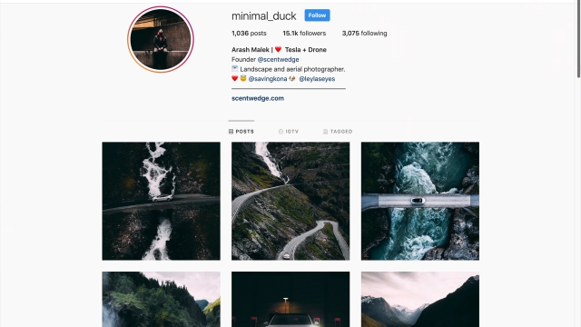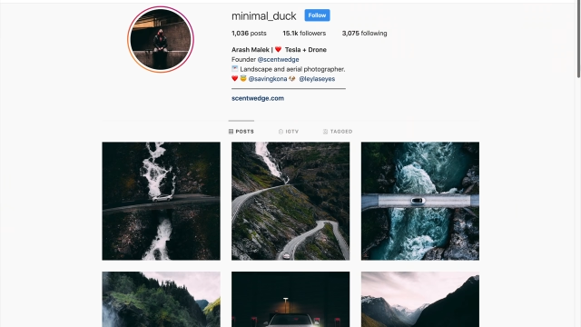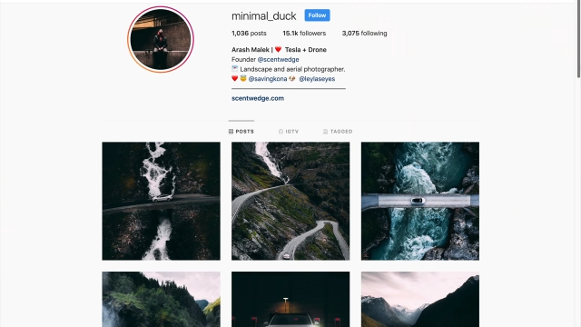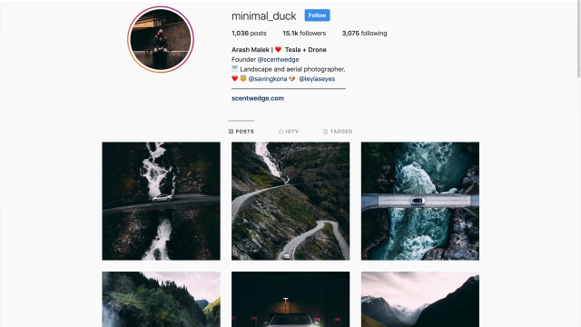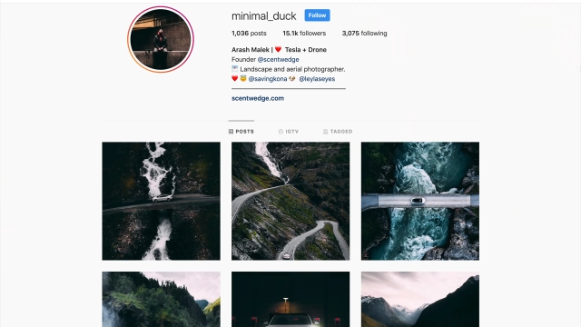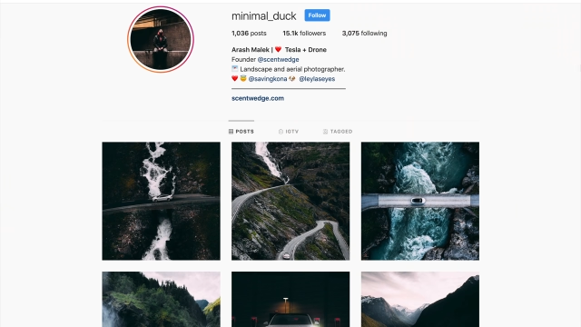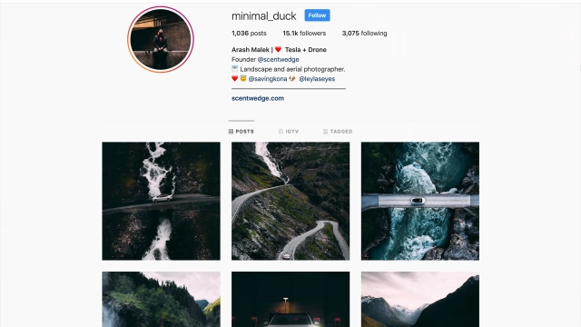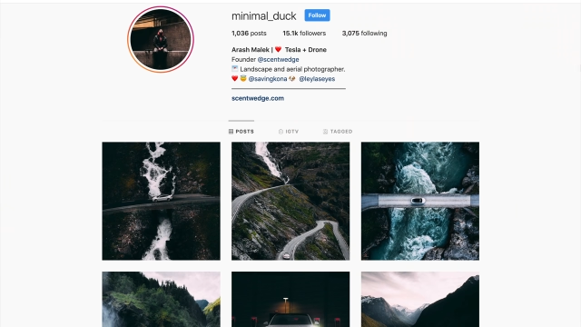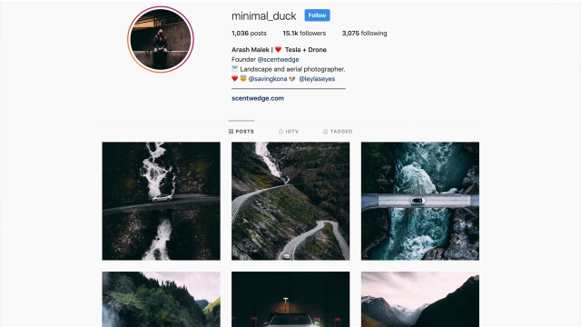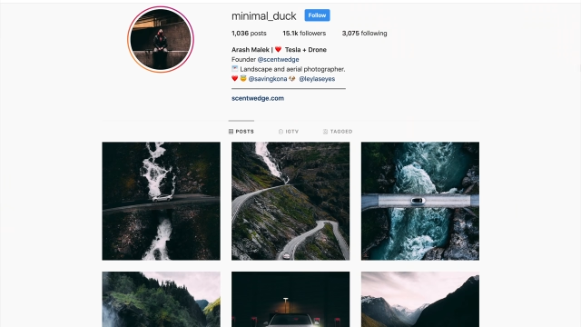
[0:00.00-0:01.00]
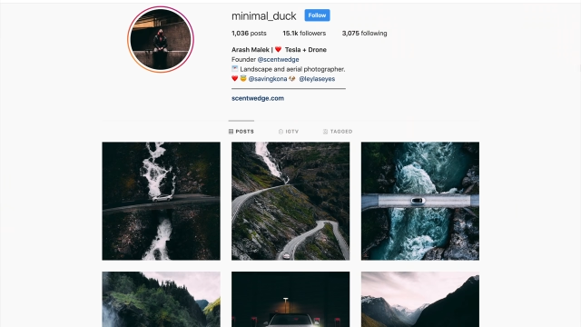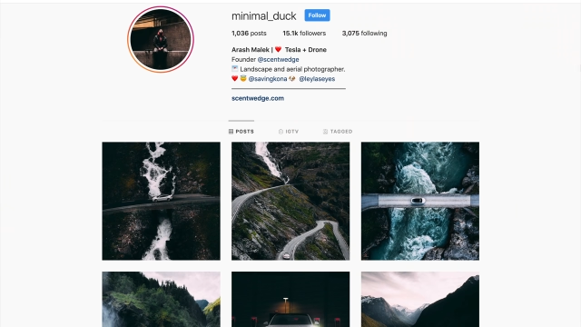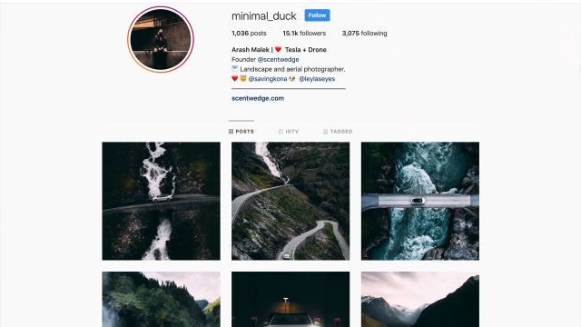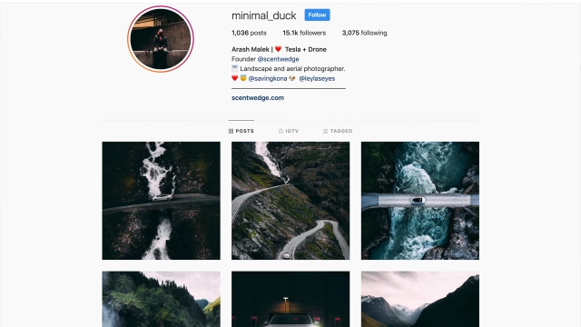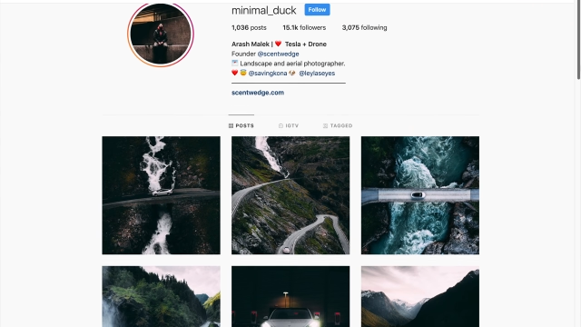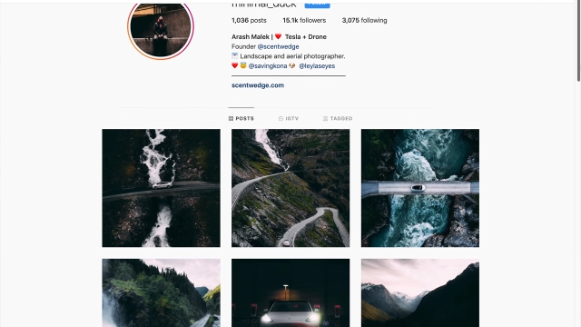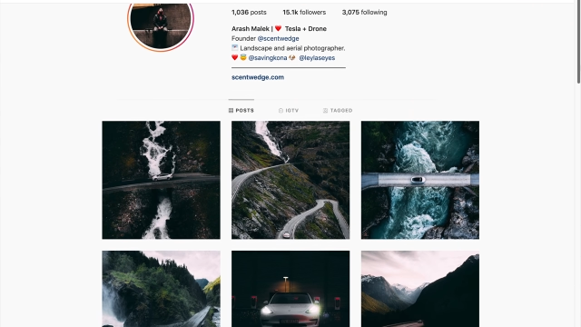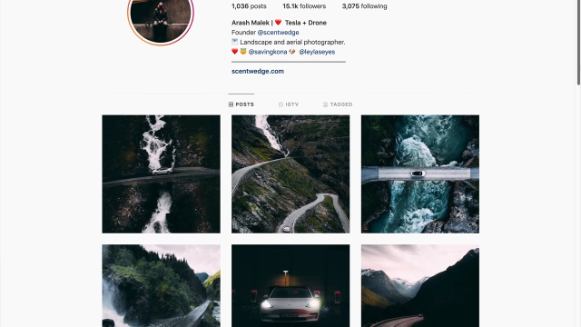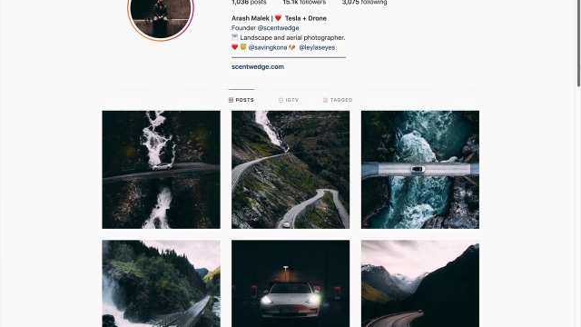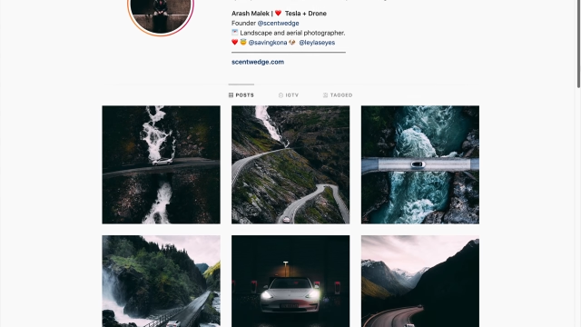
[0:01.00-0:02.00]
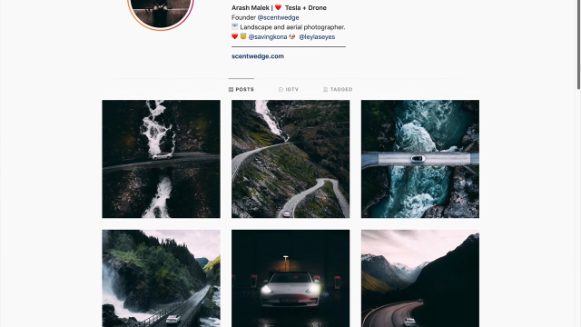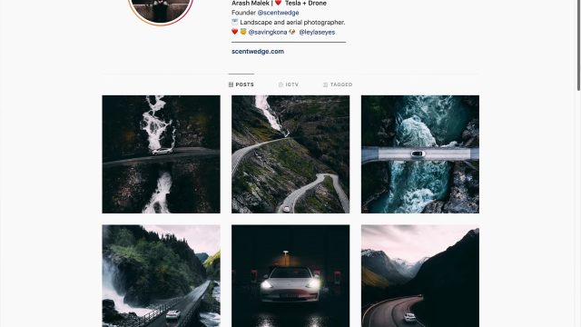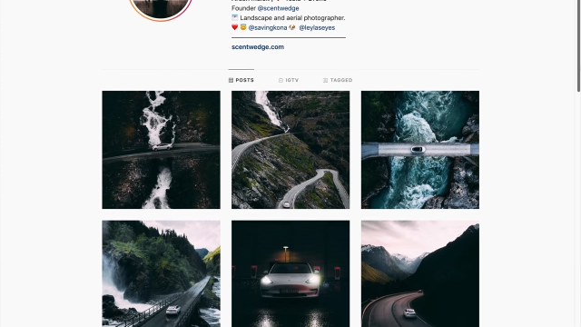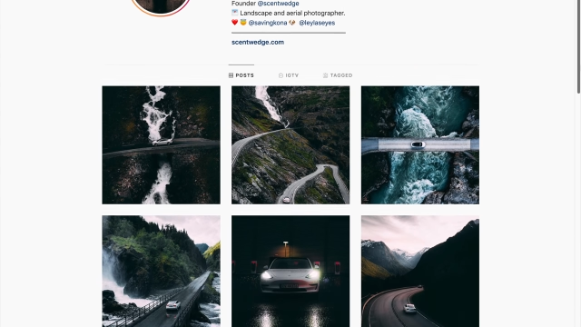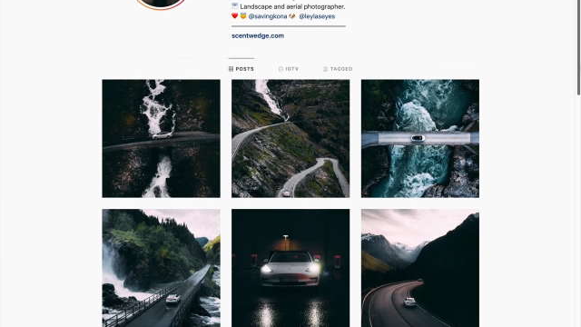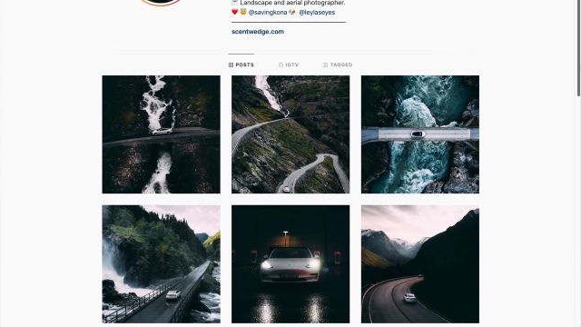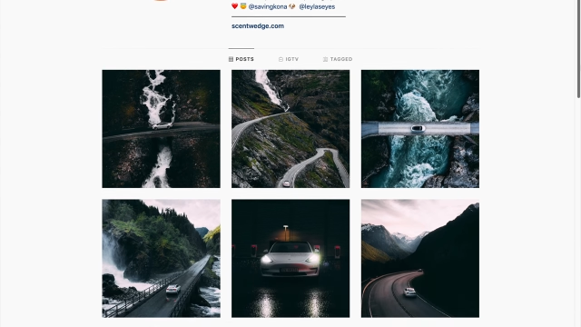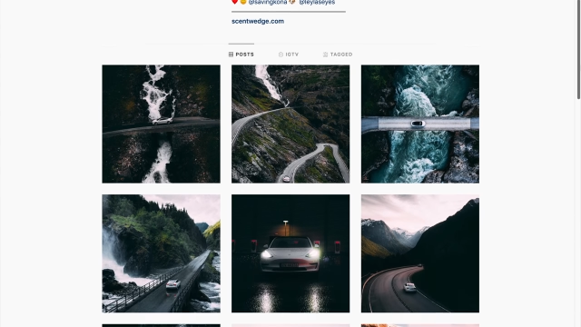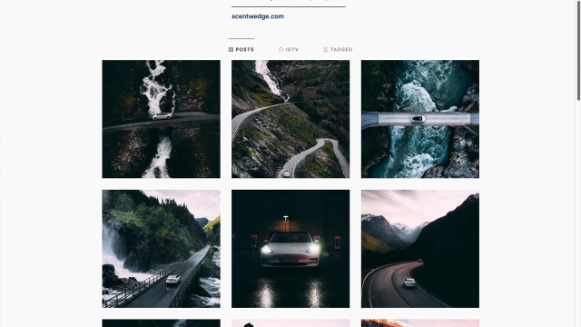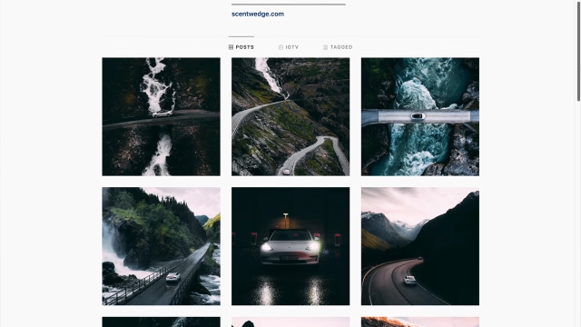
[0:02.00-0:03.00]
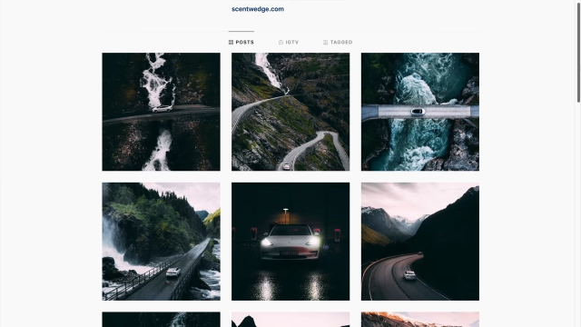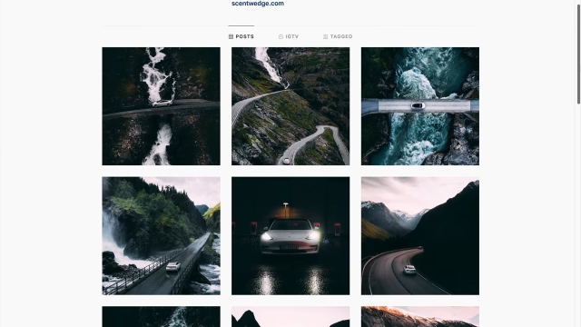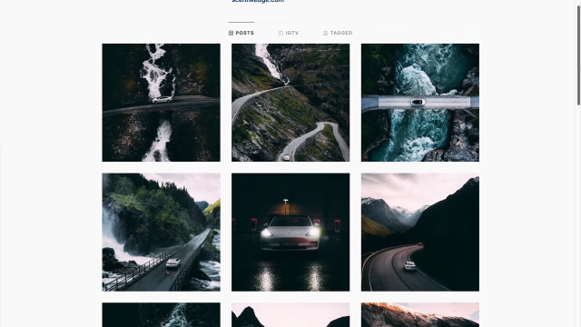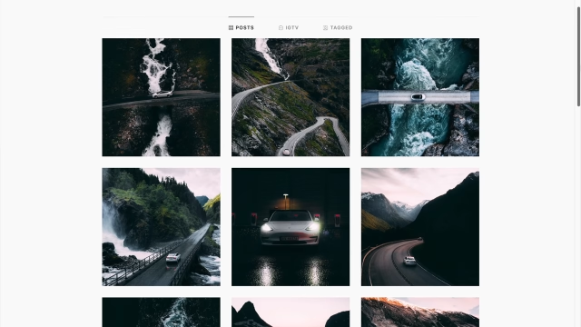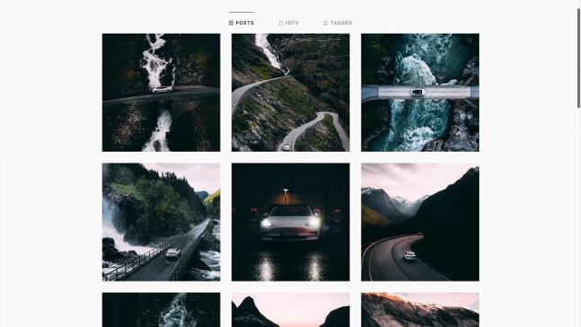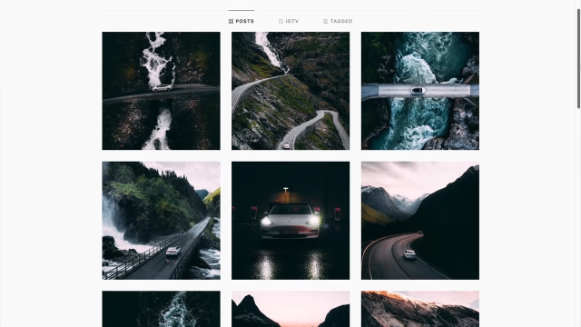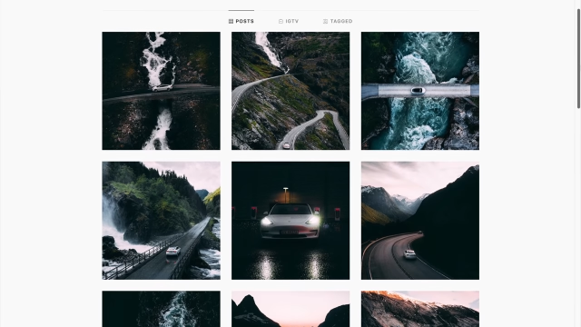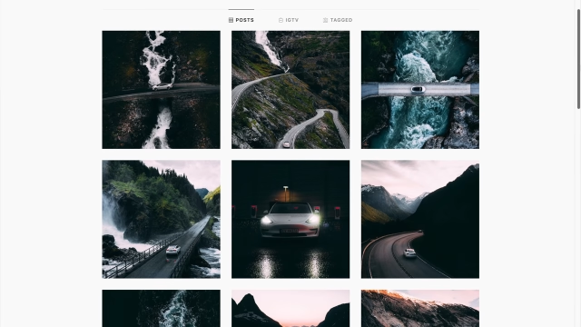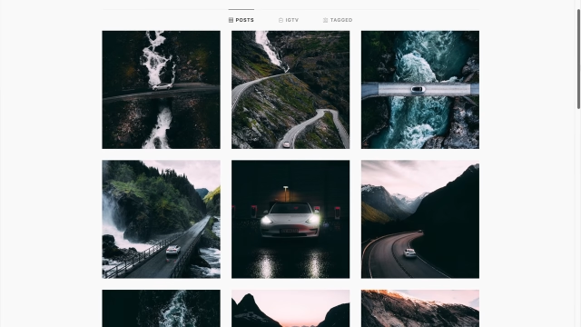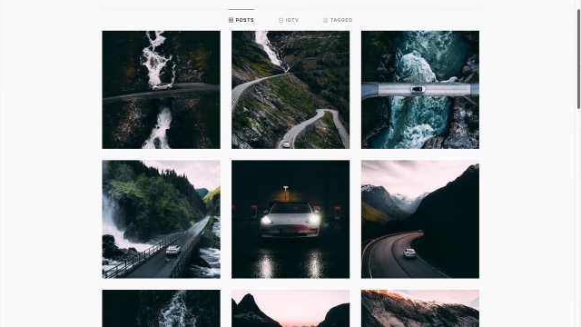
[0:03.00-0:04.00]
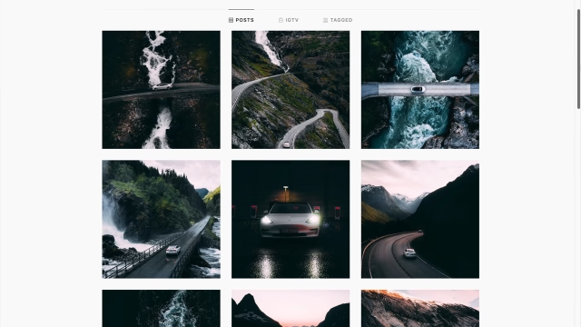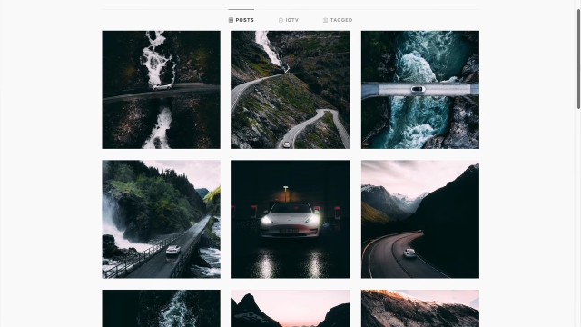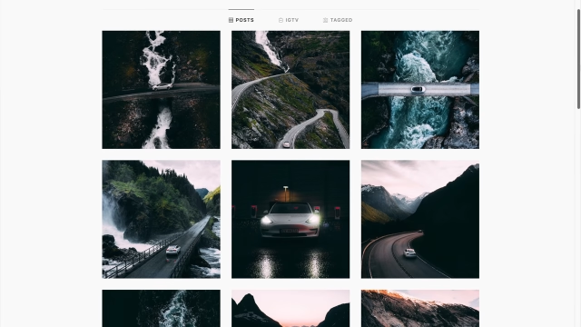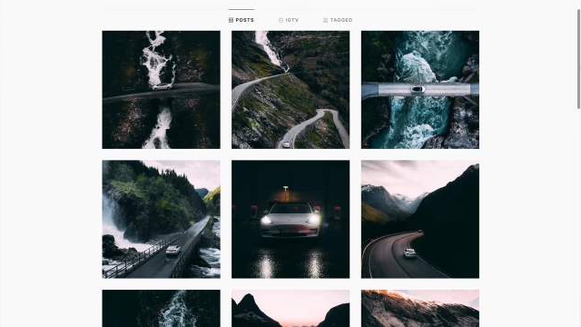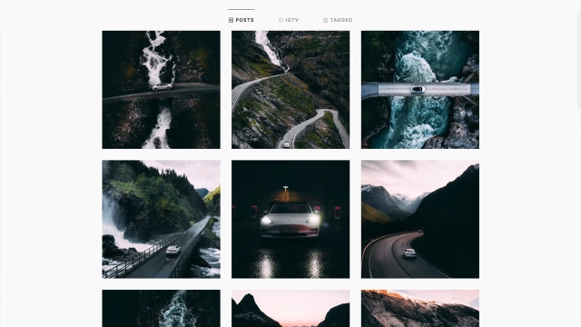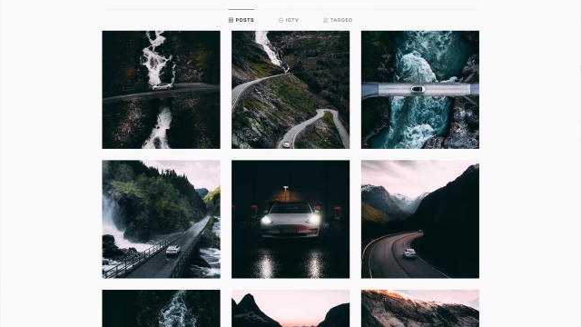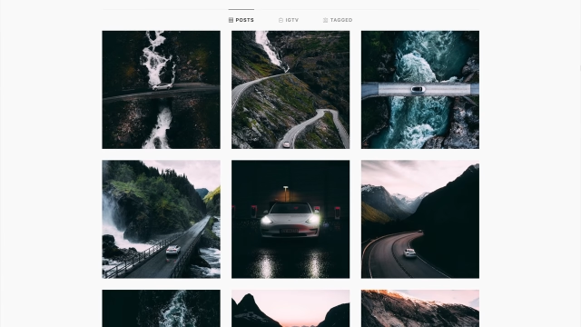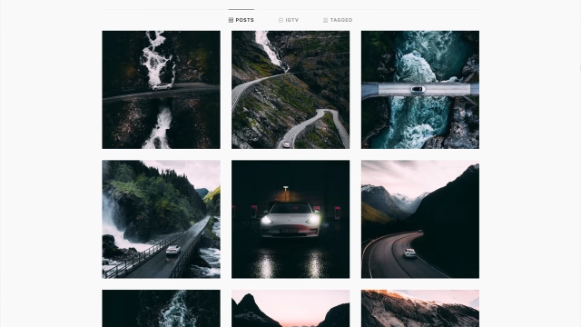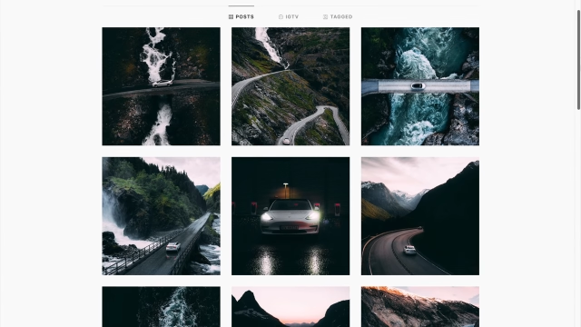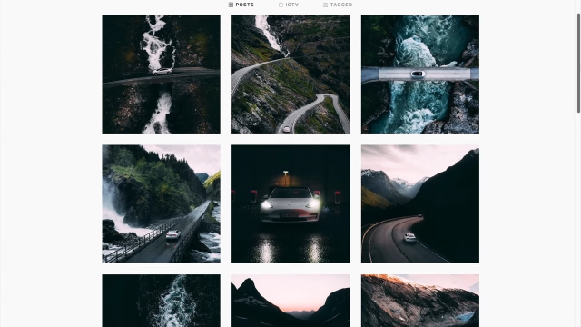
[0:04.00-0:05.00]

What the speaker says: [unreadable: no face in view]